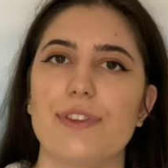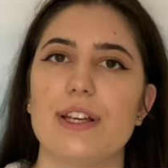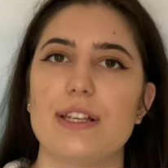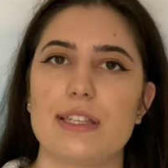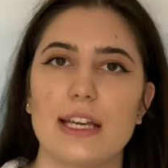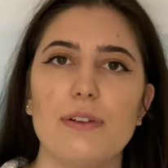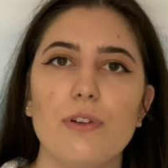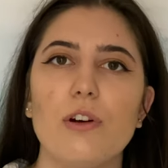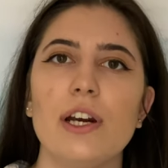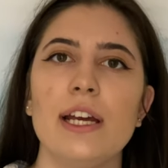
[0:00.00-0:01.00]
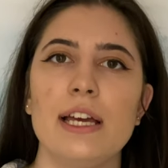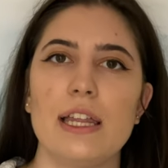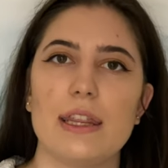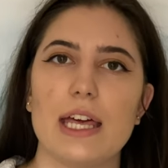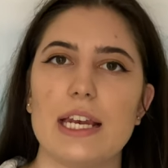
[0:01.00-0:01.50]
the second floor
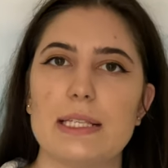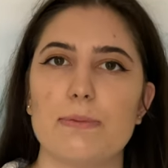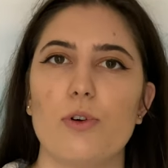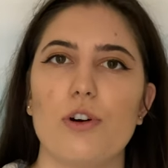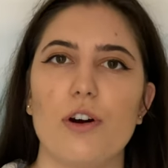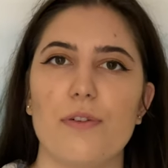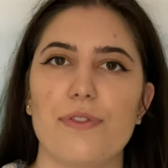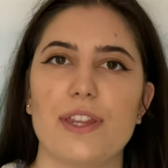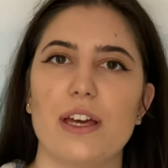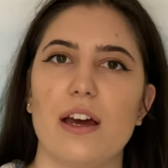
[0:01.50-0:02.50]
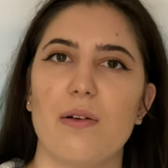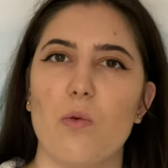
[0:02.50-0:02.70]
that is more of the